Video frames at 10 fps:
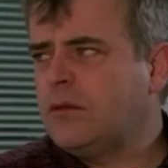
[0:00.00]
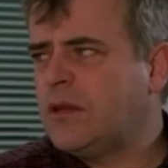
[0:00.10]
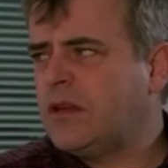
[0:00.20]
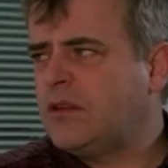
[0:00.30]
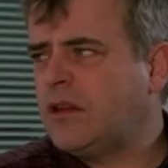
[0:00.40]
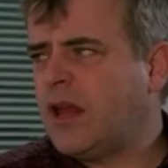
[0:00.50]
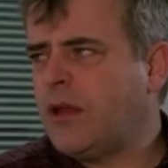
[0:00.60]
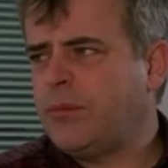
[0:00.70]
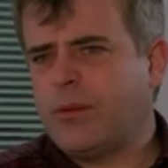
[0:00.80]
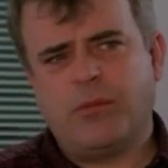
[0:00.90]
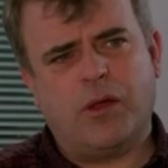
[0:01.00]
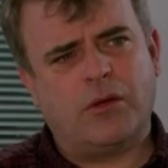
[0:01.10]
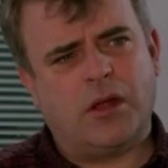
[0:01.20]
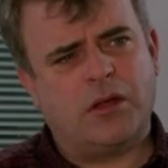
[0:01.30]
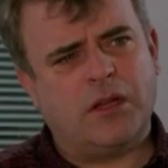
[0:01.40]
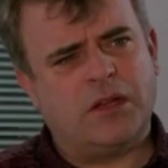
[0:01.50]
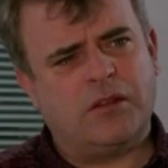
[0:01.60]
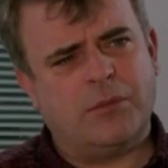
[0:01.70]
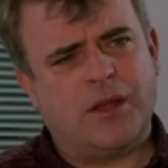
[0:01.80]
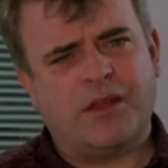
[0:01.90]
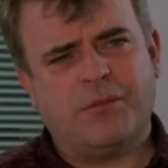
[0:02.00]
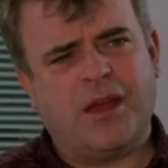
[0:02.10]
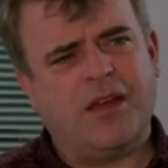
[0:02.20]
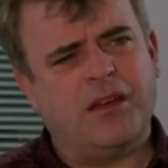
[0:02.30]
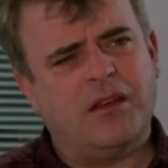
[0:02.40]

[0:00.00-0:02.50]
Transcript: You can still help him, though, can't you? You can still make him better.